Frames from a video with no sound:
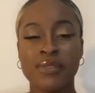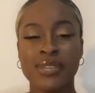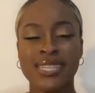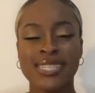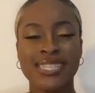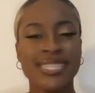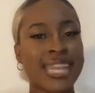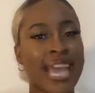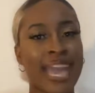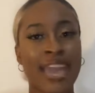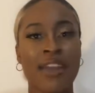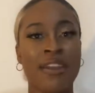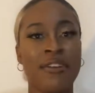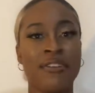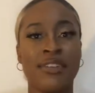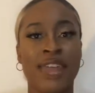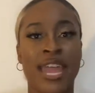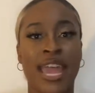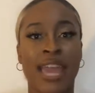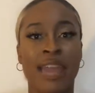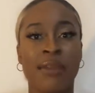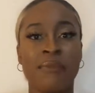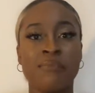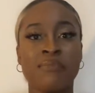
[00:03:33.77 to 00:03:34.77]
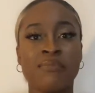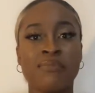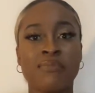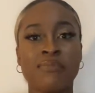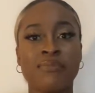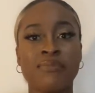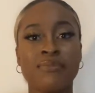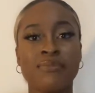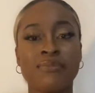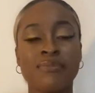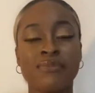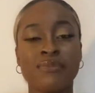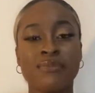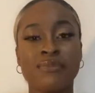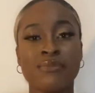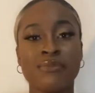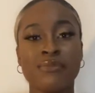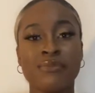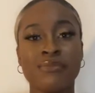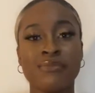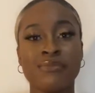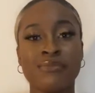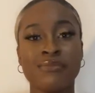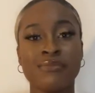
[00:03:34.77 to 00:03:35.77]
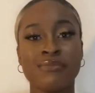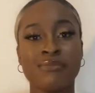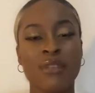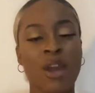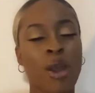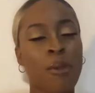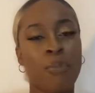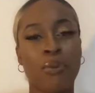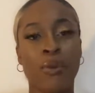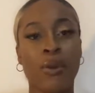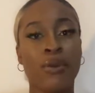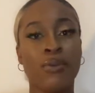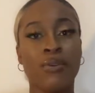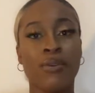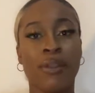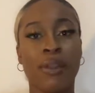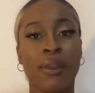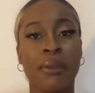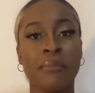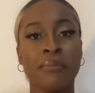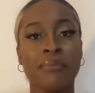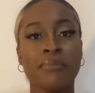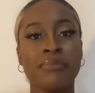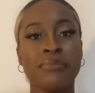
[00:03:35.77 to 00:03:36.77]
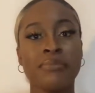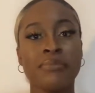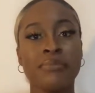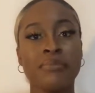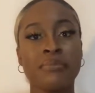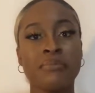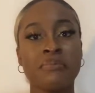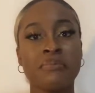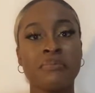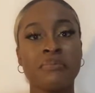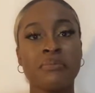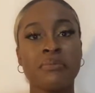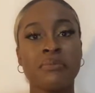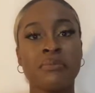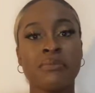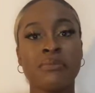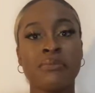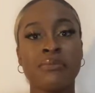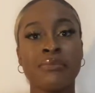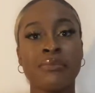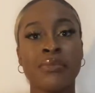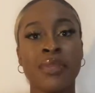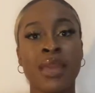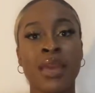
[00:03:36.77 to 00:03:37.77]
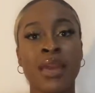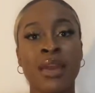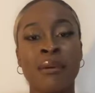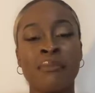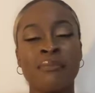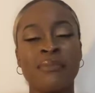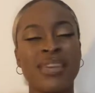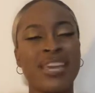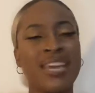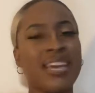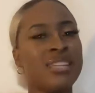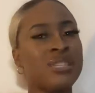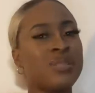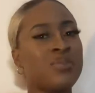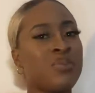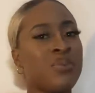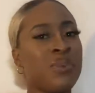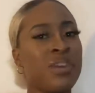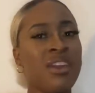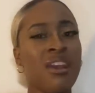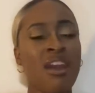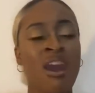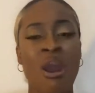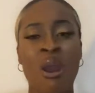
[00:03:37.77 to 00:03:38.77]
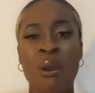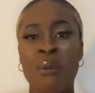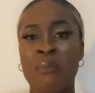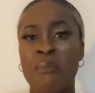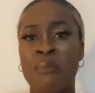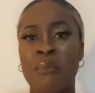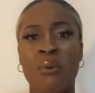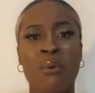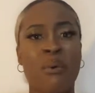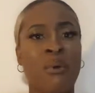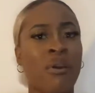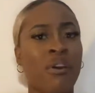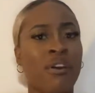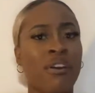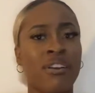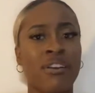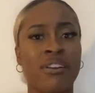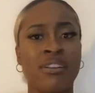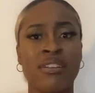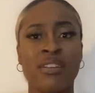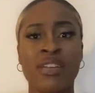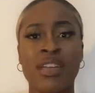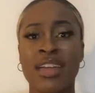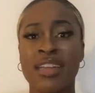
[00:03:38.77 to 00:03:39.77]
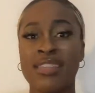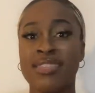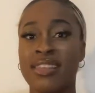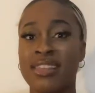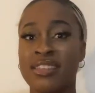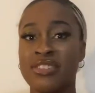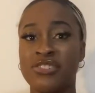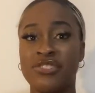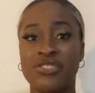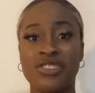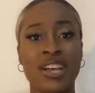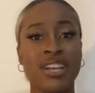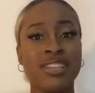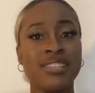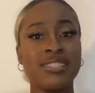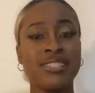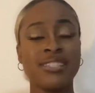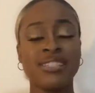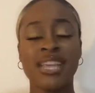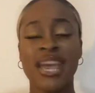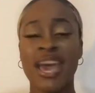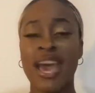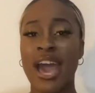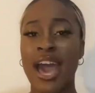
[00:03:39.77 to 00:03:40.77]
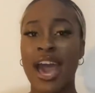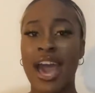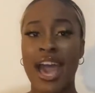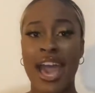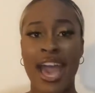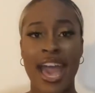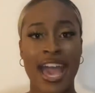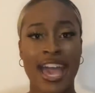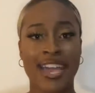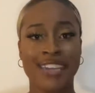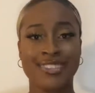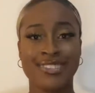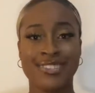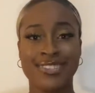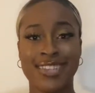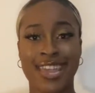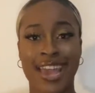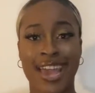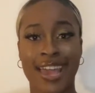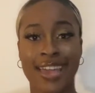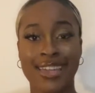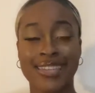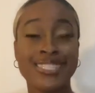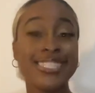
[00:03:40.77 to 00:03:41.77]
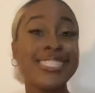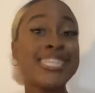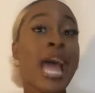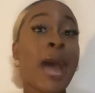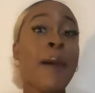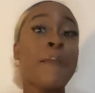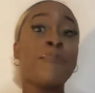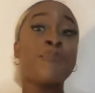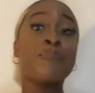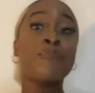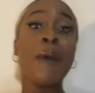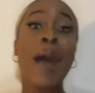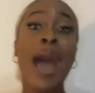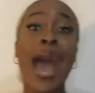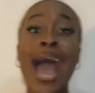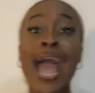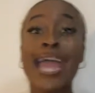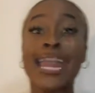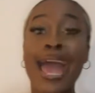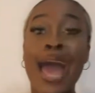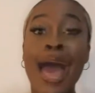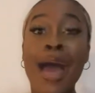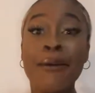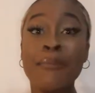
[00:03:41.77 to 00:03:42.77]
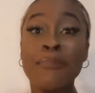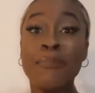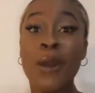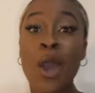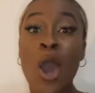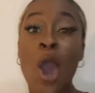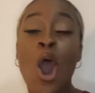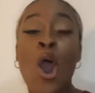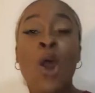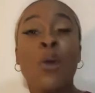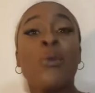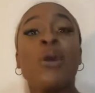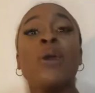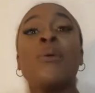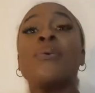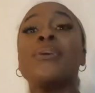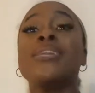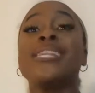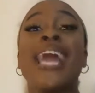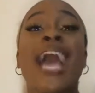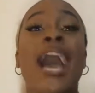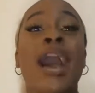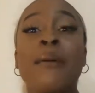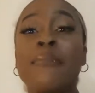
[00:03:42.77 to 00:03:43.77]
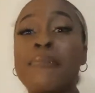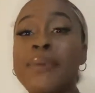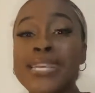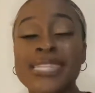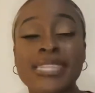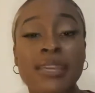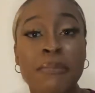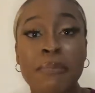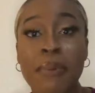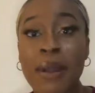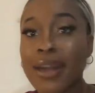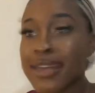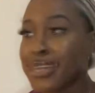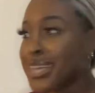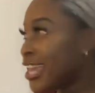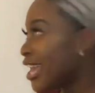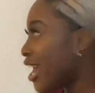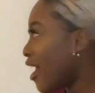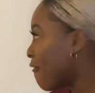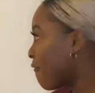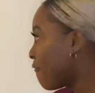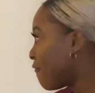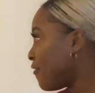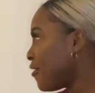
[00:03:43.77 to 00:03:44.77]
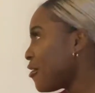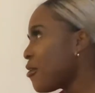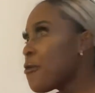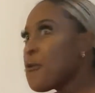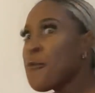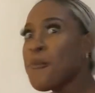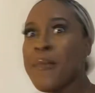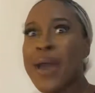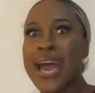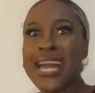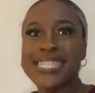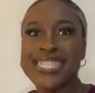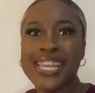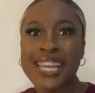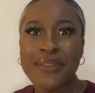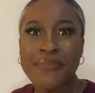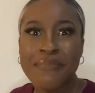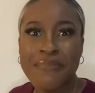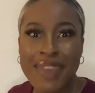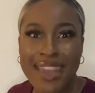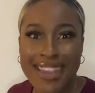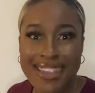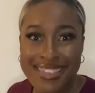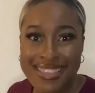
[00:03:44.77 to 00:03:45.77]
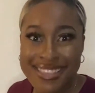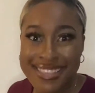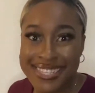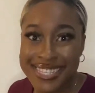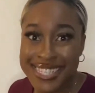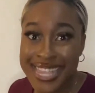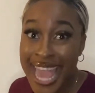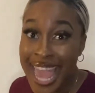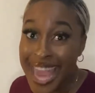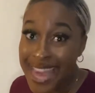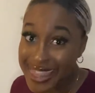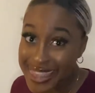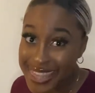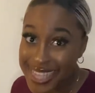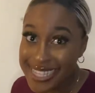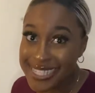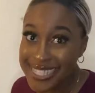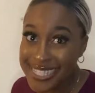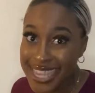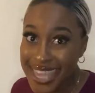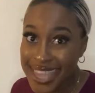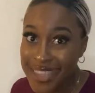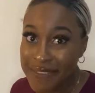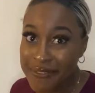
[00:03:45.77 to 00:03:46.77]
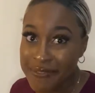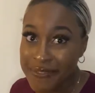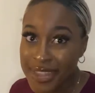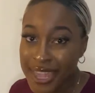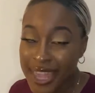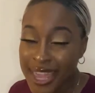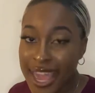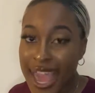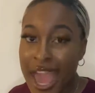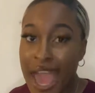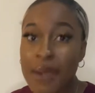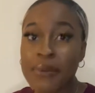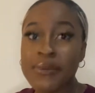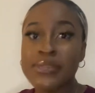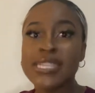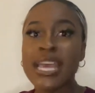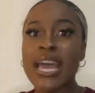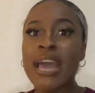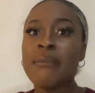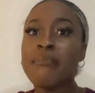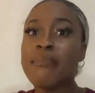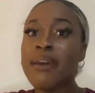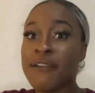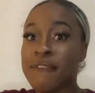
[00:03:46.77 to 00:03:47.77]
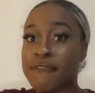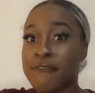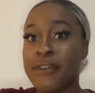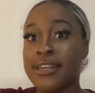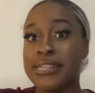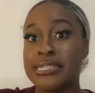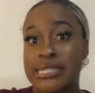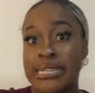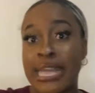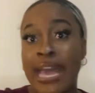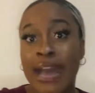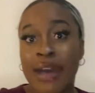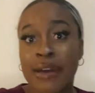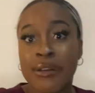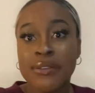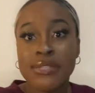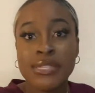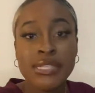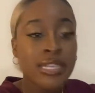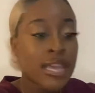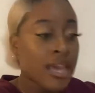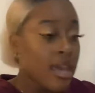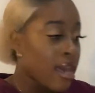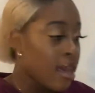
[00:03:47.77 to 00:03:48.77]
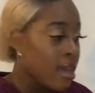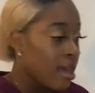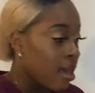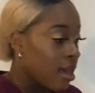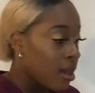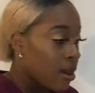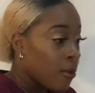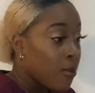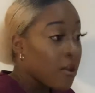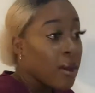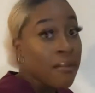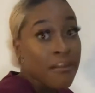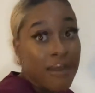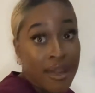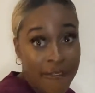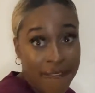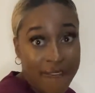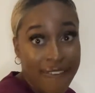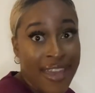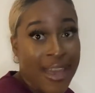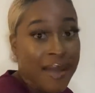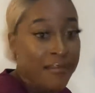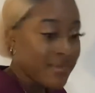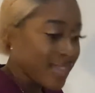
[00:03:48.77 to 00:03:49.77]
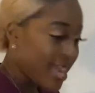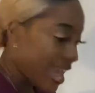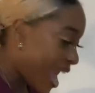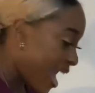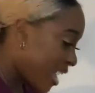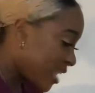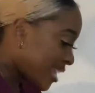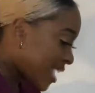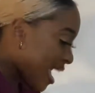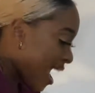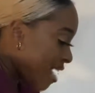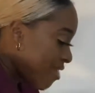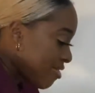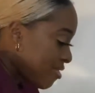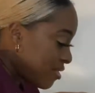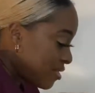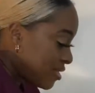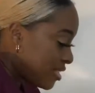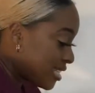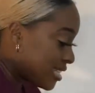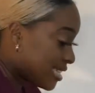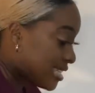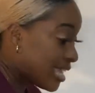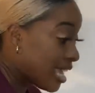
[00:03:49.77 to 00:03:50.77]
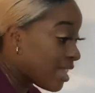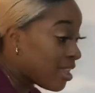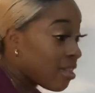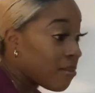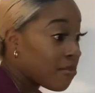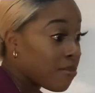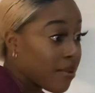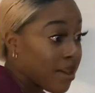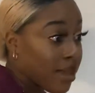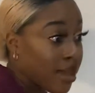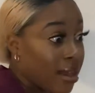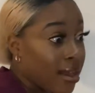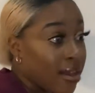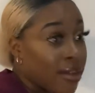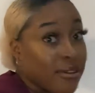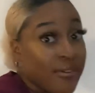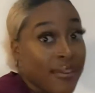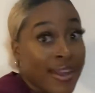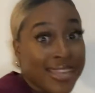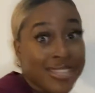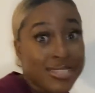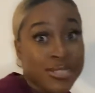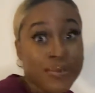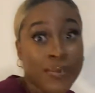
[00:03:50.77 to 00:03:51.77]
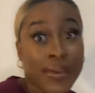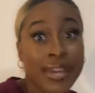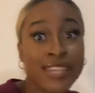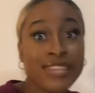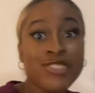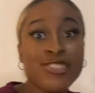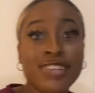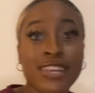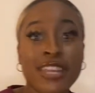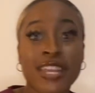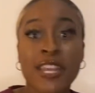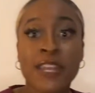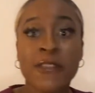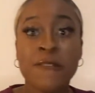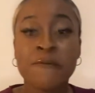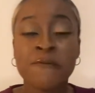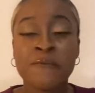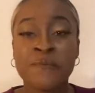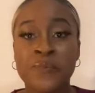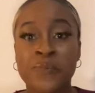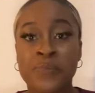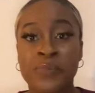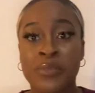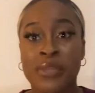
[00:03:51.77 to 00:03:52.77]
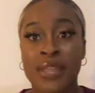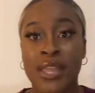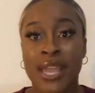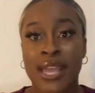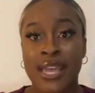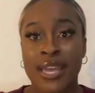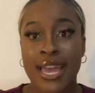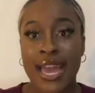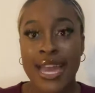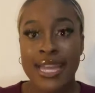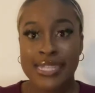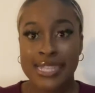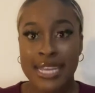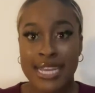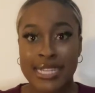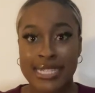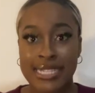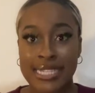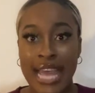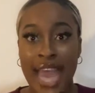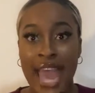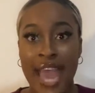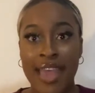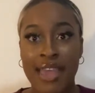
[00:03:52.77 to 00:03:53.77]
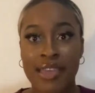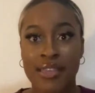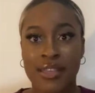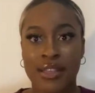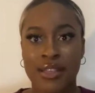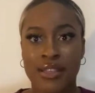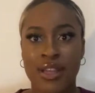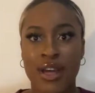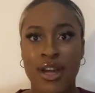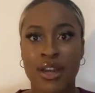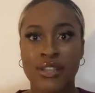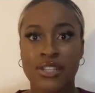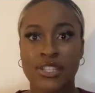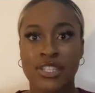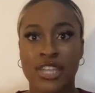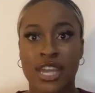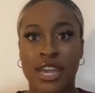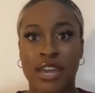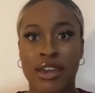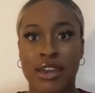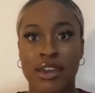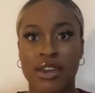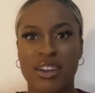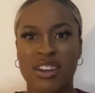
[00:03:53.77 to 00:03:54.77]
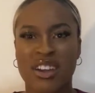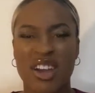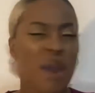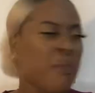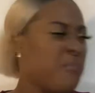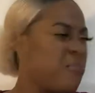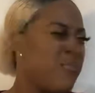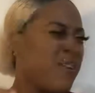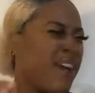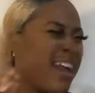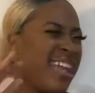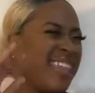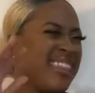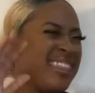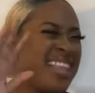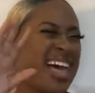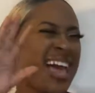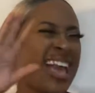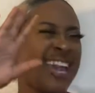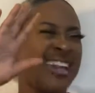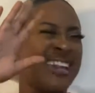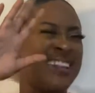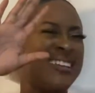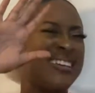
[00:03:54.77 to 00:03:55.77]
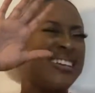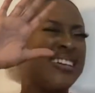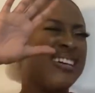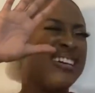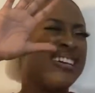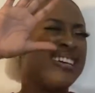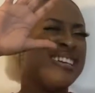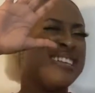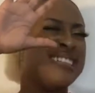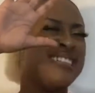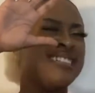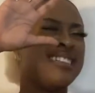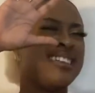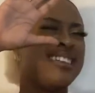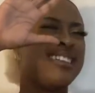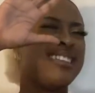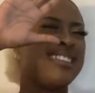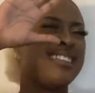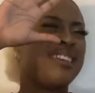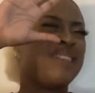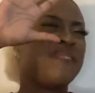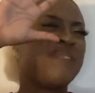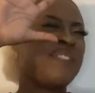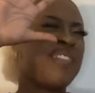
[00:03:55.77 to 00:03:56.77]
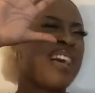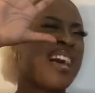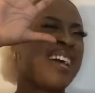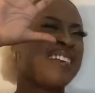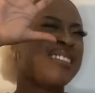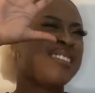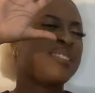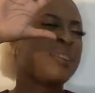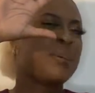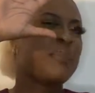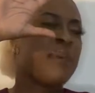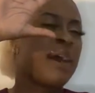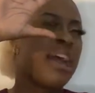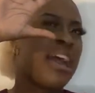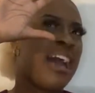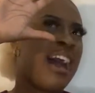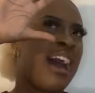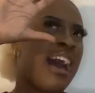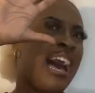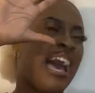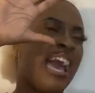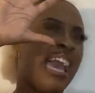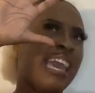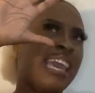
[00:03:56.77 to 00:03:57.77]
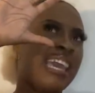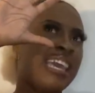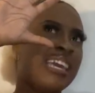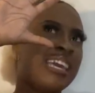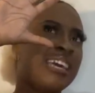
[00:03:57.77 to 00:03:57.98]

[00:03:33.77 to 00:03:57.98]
Say Her Name, a program, because we are more than just a hashtag. Step right up. We will now be debunking a few magic myths. This evening, I was at my friend's house where my family had gathered to celebrate our graduation. As I sat in the lawn chair, a bright light suddenly flashed in my eye.